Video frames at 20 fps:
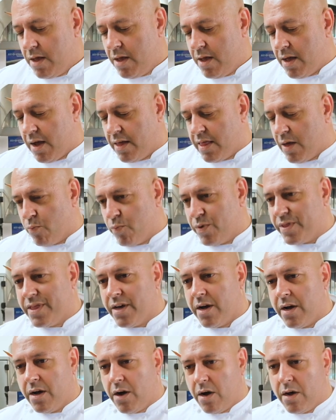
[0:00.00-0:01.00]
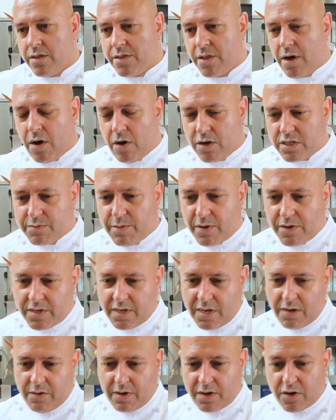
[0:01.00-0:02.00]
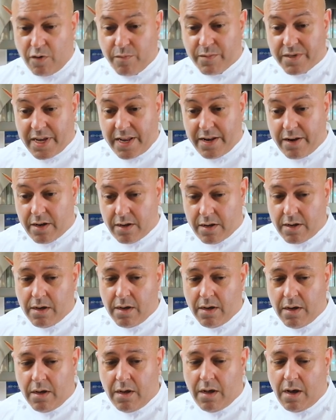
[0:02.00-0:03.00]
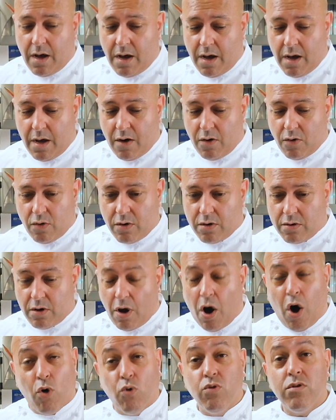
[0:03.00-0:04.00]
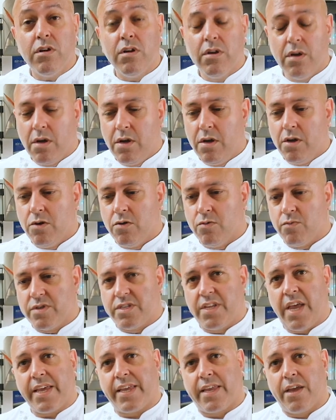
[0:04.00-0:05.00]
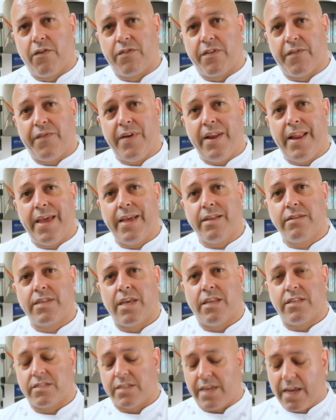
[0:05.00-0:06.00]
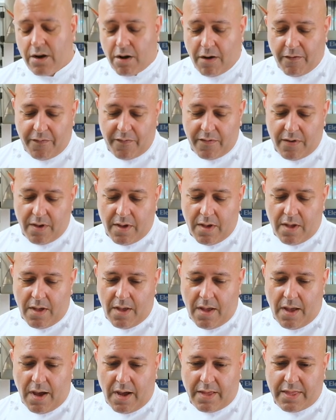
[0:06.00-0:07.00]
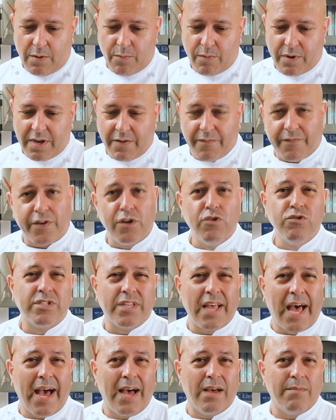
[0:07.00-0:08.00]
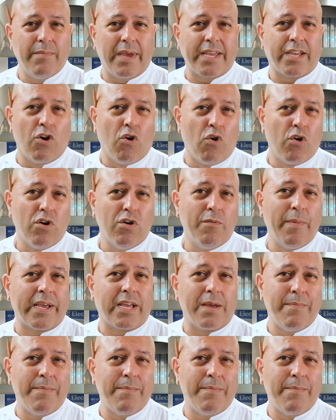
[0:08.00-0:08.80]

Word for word: And then with the, the hot smoked eel, it comes in uh, whole. We take it off the fillet, take the skin off, and then we infuse that, make an oil, make a